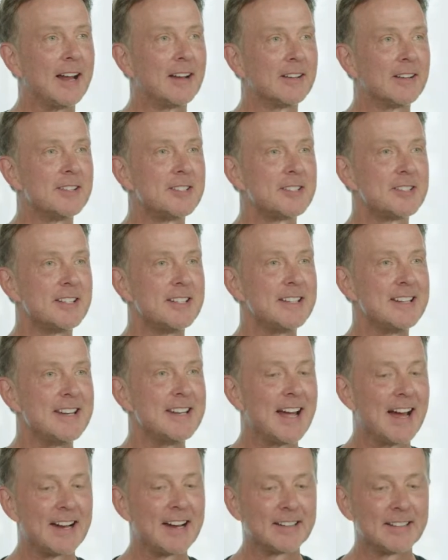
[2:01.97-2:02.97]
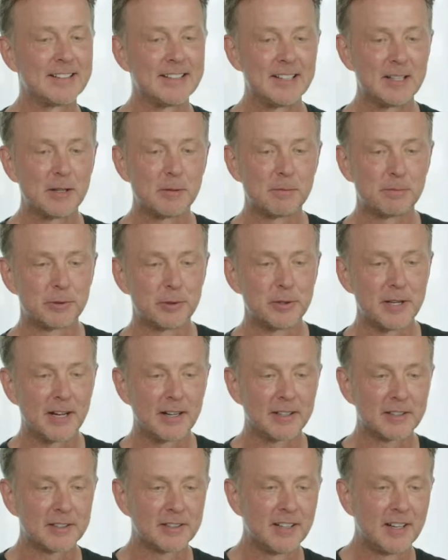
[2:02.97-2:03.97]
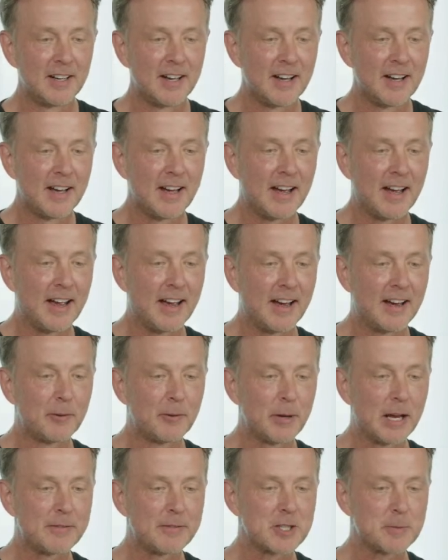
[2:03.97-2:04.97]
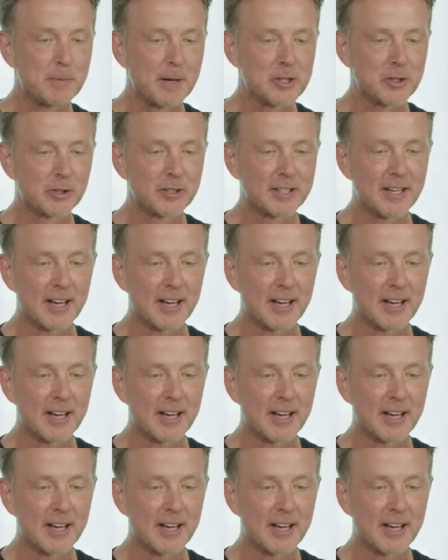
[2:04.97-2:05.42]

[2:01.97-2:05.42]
analyst, Natalie Brunell, and we have a special